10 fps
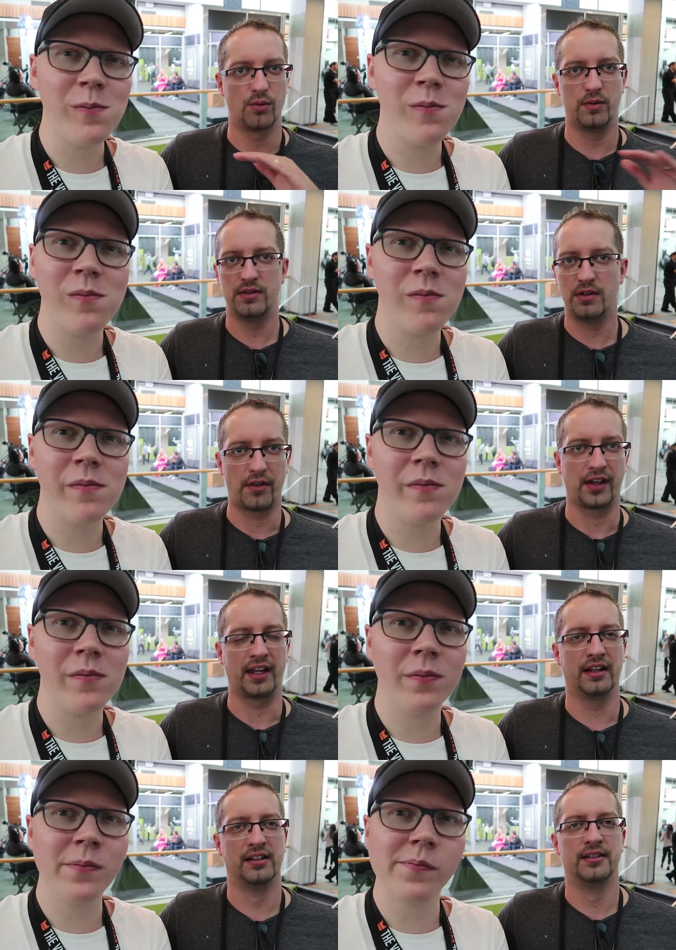
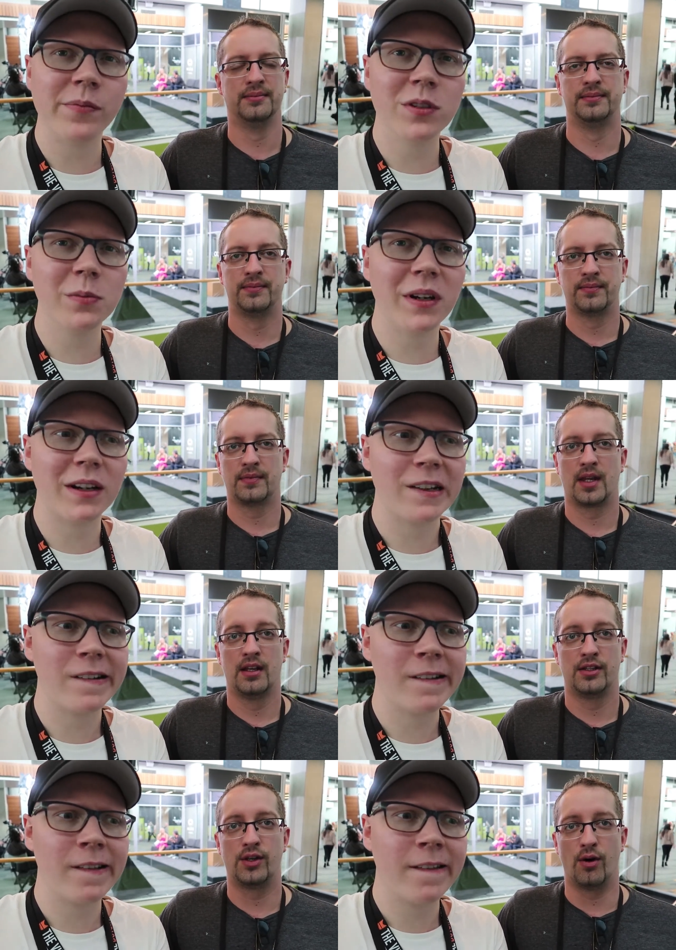Speaker 1: nothing. Hmm, too
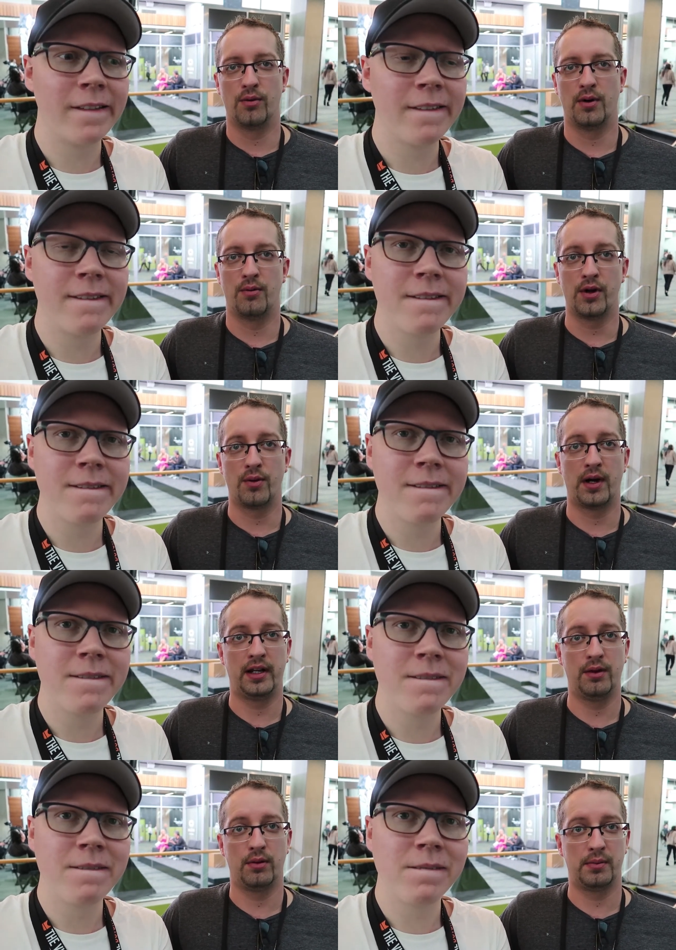bad. So I wonder
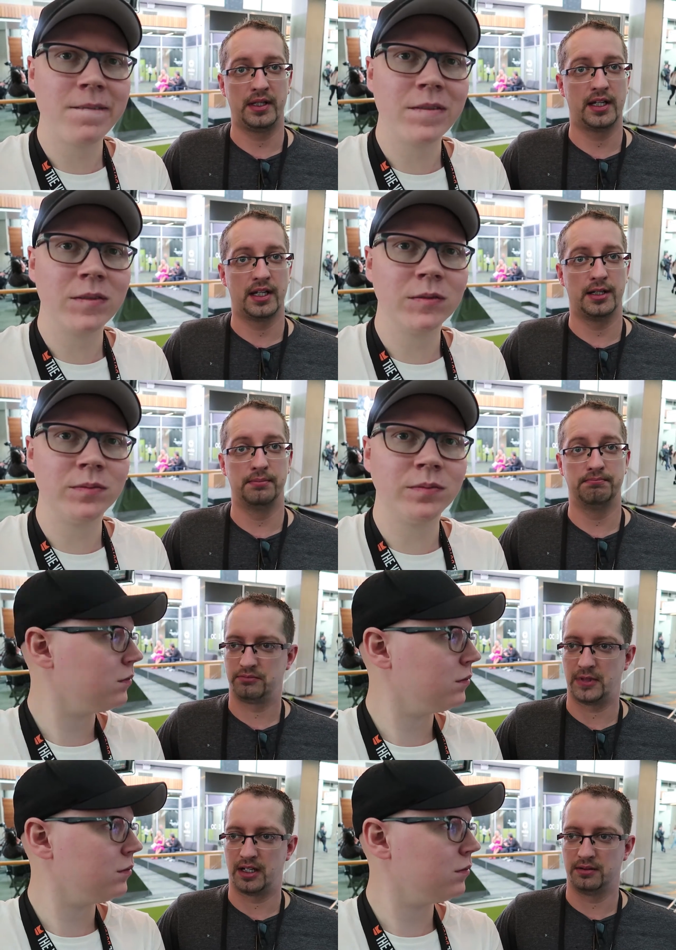where he will be. Um,
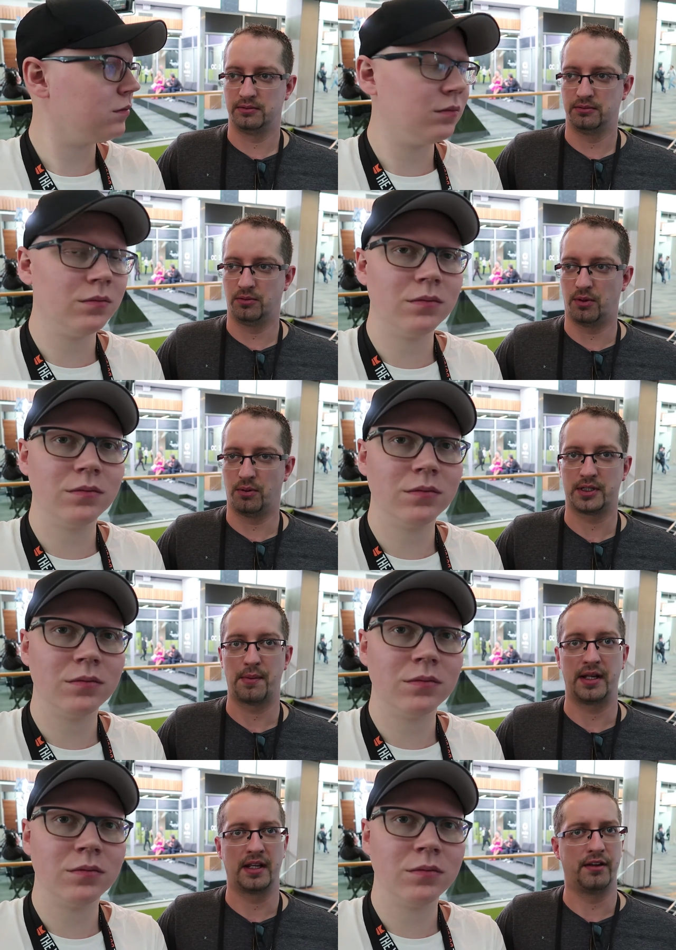yeah,
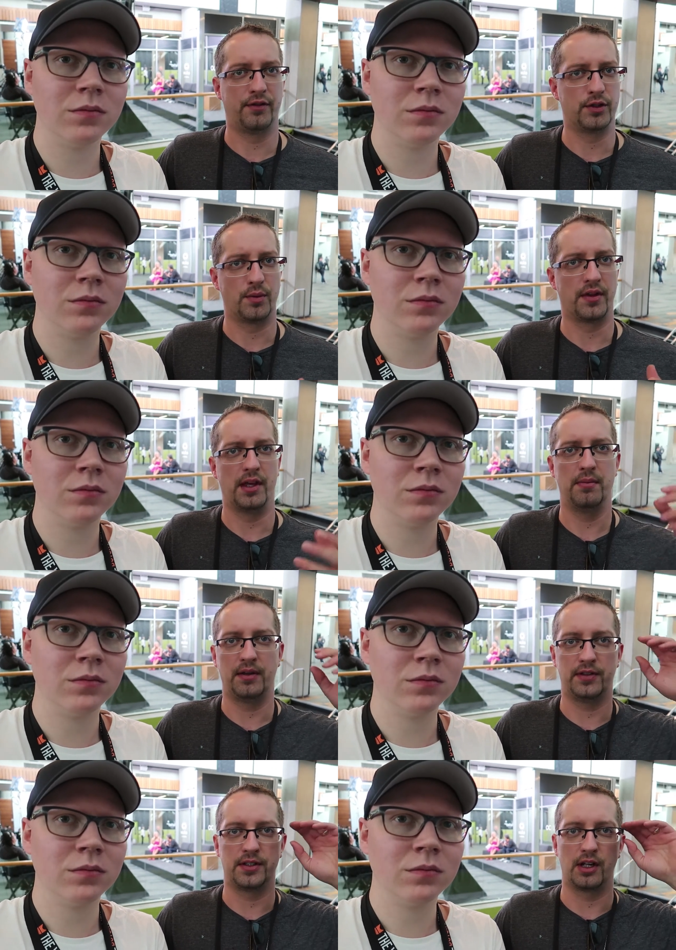what's happening in the future with
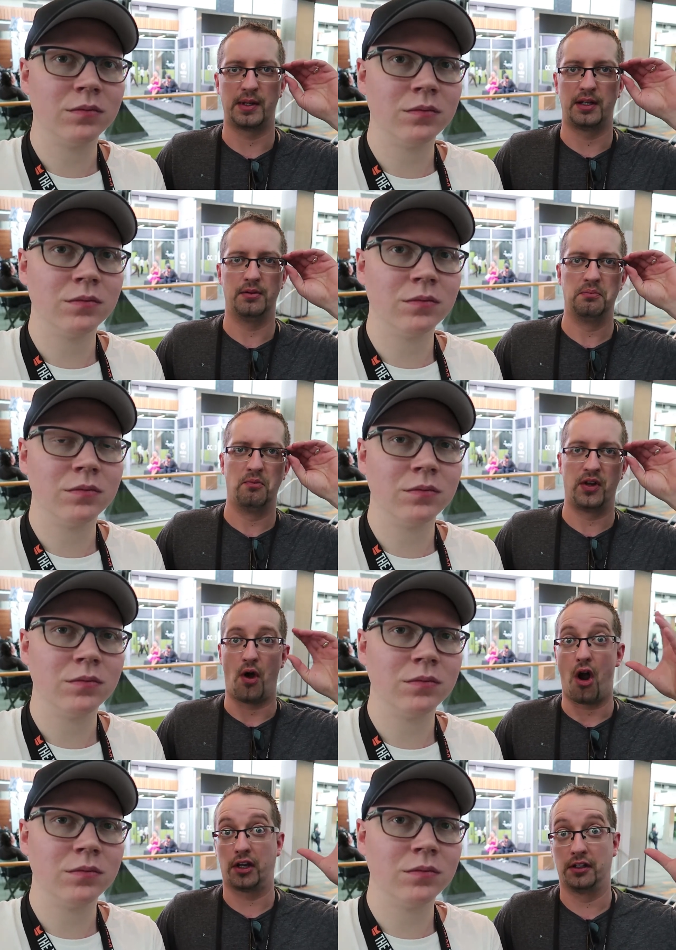him? If he's going to be
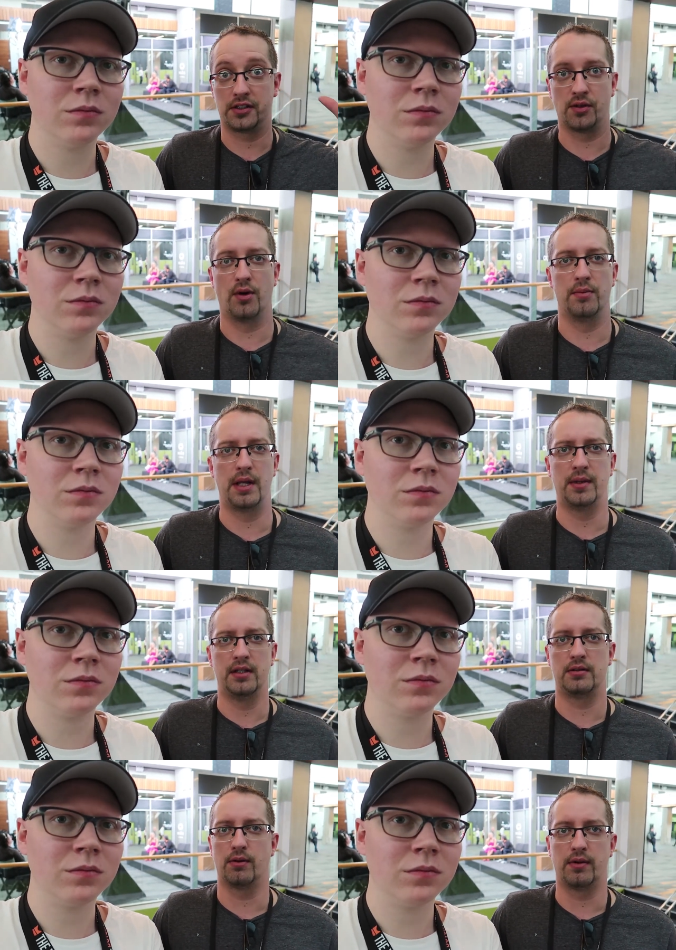with Oculus or
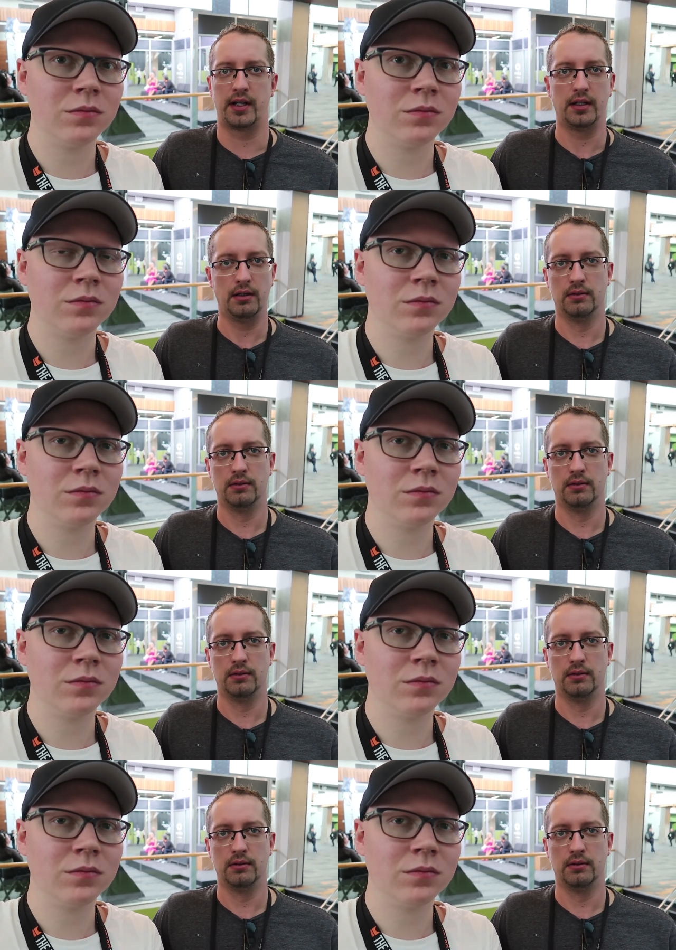maybe he's already